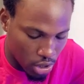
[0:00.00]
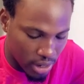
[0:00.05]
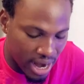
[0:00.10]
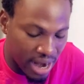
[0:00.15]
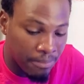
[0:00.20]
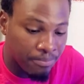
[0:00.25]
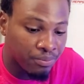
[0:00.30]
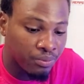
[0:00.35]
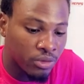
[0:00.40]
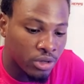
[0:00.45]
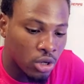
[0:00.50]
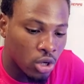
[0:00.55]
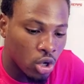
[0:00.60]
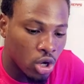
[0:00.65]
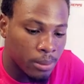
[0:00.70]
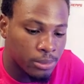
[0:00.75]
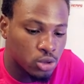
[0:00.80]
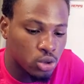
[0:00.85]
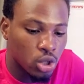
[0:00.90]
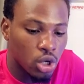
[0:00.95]
All right,
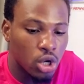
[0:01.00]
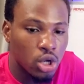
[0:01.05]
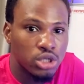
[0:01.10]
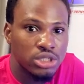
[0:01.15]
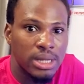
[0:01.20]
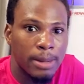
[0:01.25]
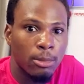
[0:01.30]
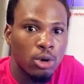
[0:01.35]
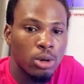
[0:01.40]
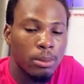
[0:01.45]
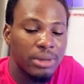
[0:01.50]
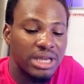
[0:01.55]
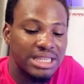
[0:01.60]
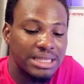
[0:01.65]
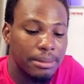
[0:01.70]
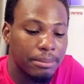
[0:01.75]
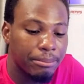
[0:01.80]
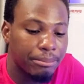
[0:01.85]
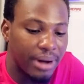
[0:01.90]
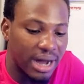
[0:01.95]
come to colors. I'm going to make
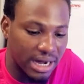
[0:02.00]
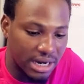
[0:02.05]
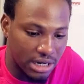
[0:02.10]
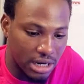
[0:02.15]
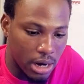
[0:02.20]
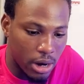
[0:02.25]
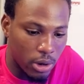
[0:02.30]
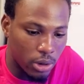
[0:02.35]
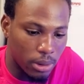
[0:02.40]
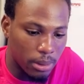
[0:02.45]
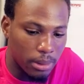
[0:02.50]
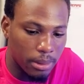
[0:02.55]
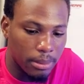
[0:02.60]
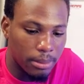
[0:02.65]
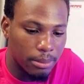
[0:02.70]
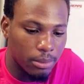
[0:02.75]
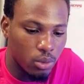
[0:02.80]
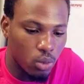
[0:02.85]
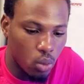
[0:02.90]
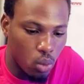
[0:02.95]
the background
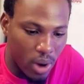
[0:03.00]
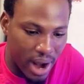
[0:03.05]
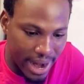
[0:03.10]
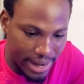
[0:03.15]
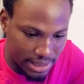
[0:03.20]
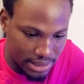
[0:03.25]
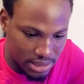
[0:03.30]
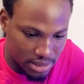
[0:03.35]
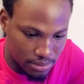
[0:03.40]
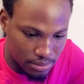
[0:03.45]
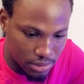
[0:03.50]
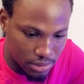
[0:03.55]
white